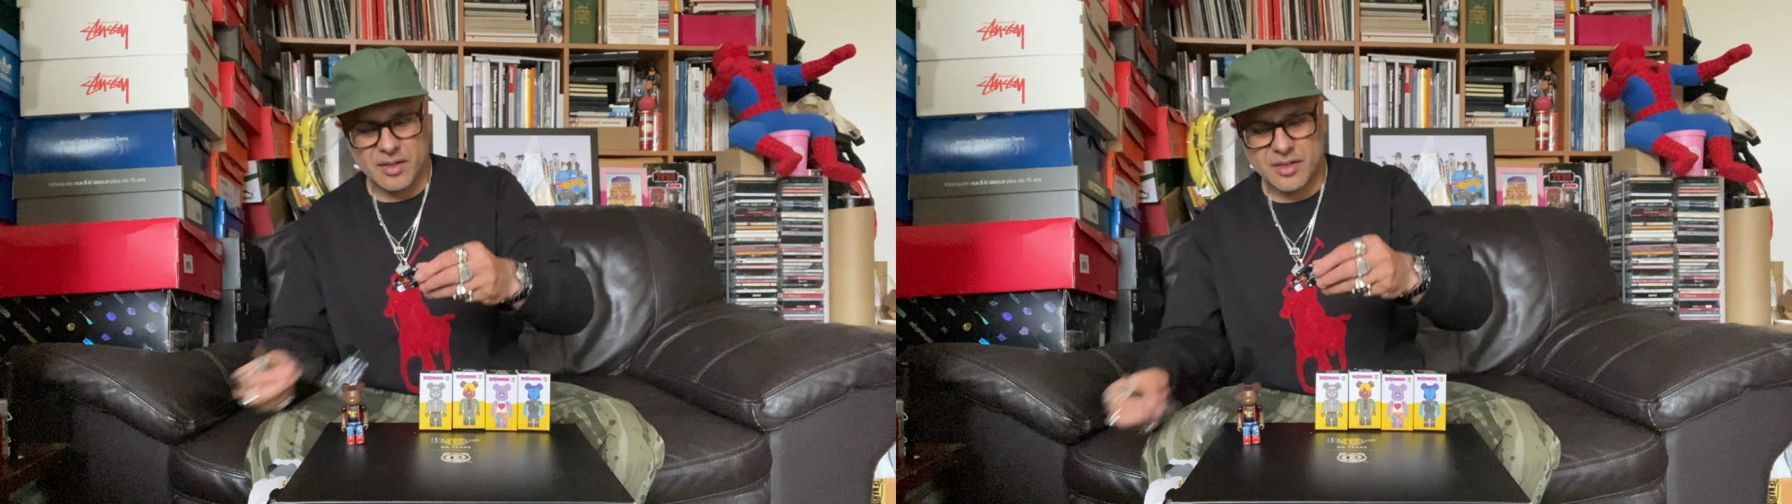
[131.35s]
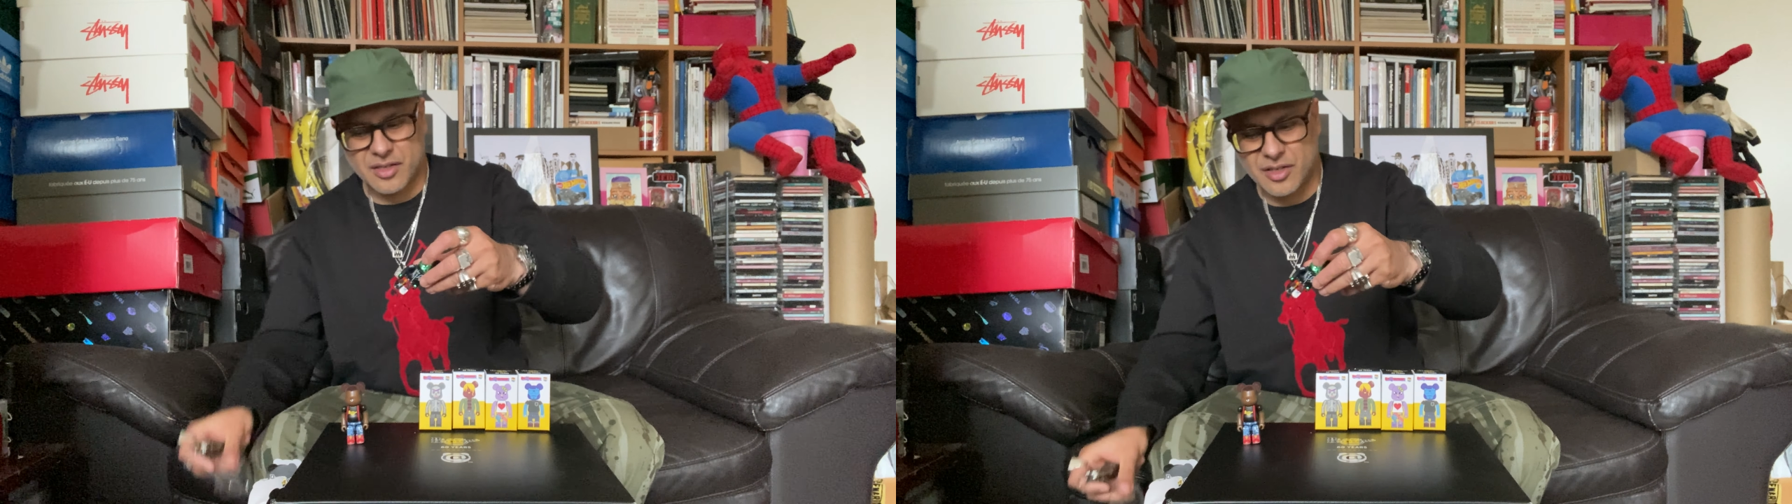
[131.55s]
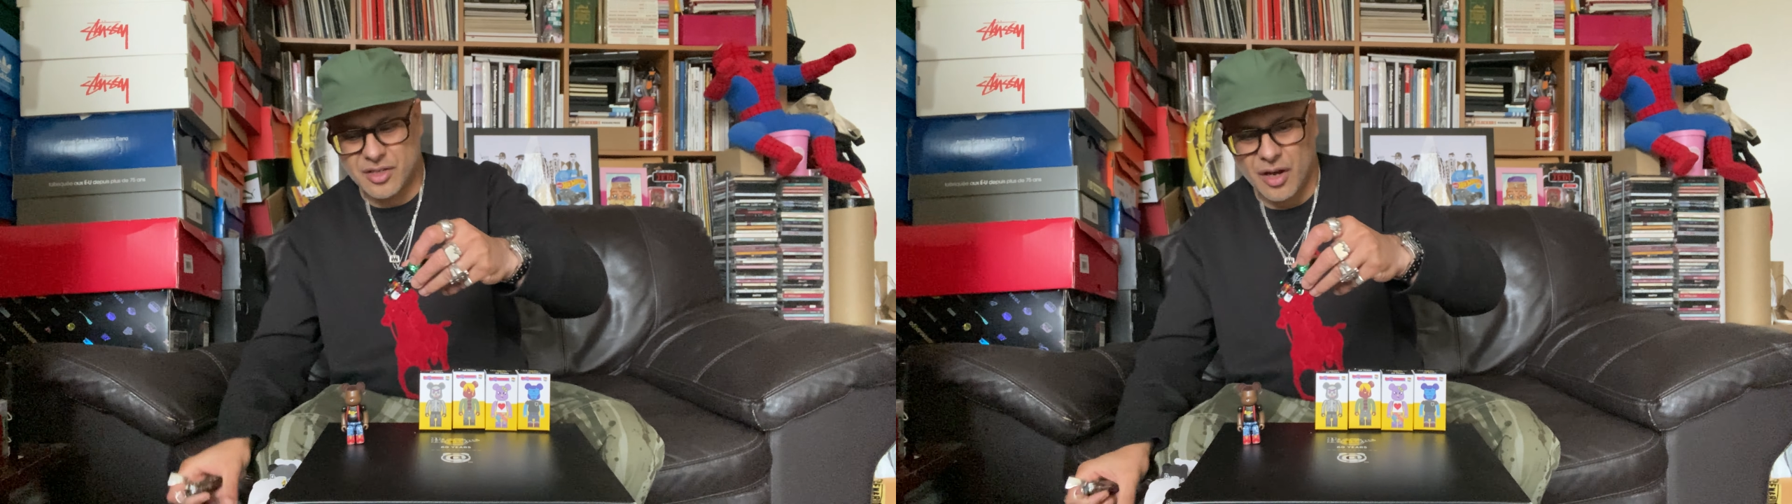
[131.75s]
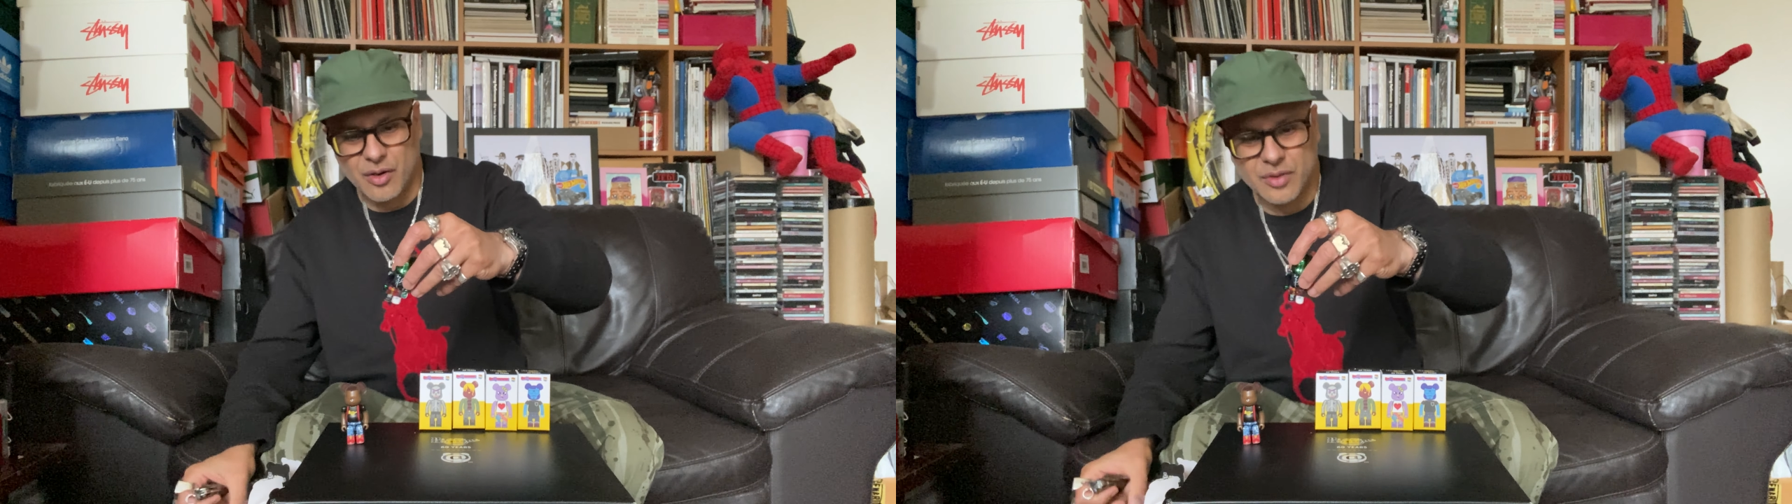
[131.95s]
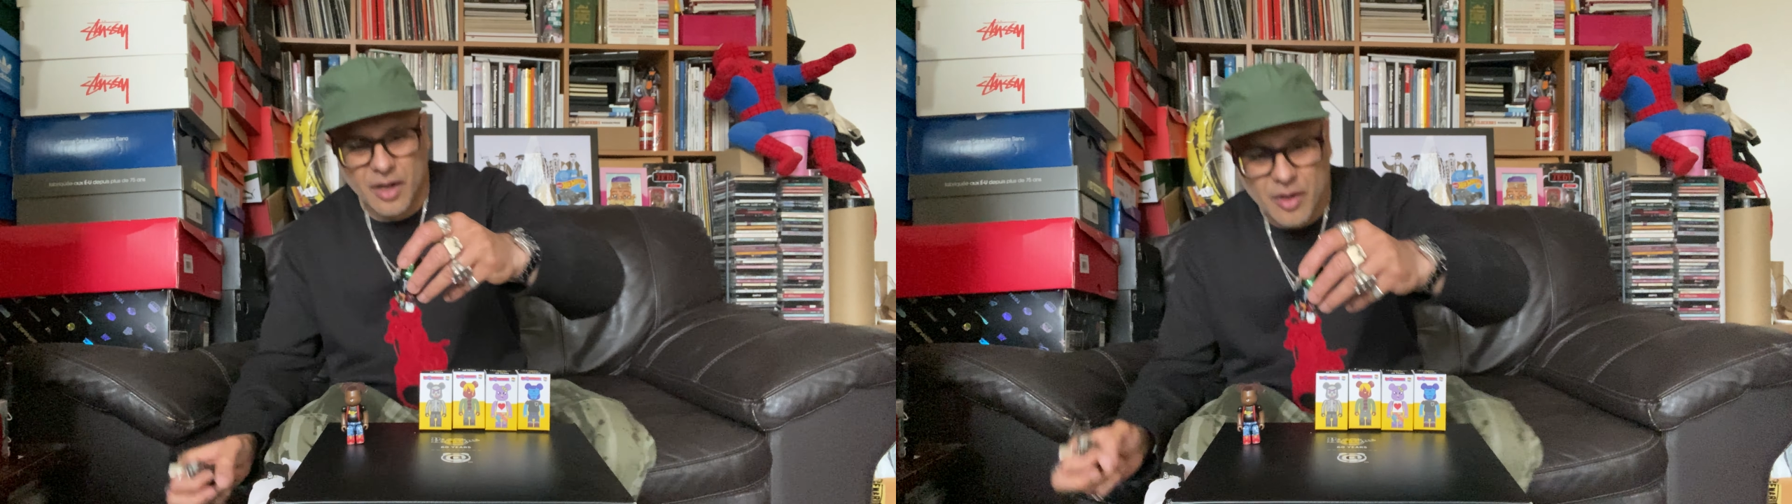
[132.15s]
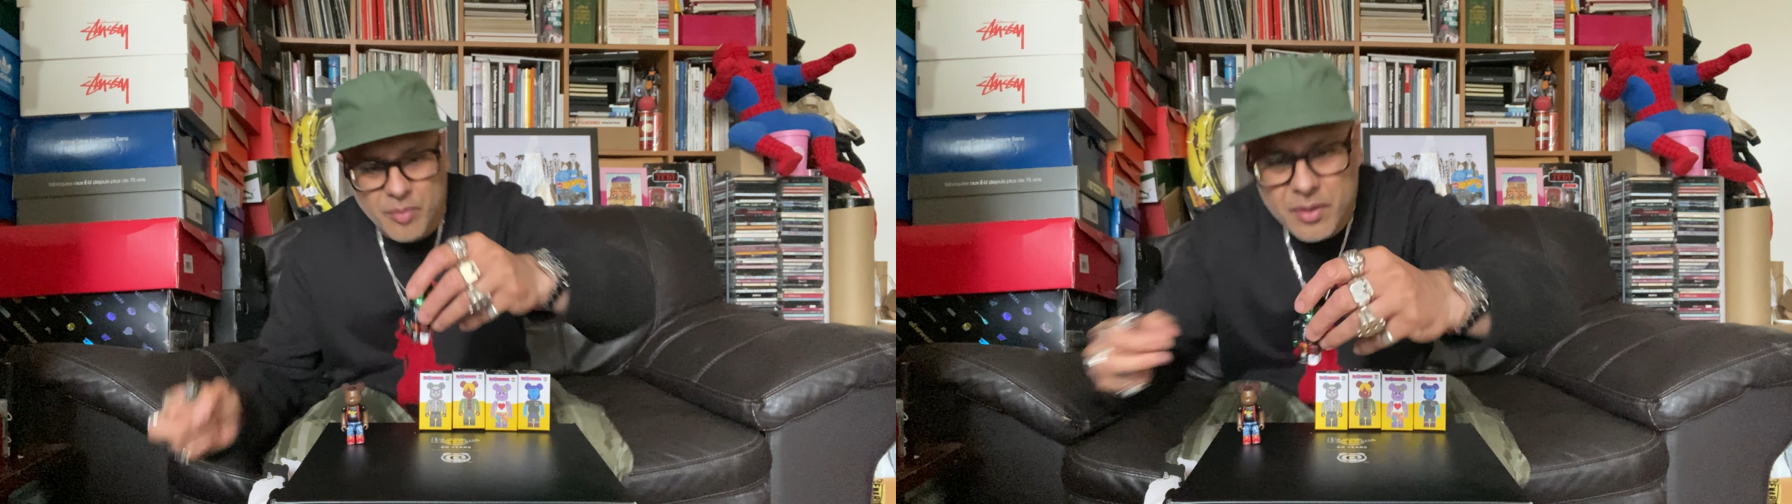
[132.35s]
is so dope.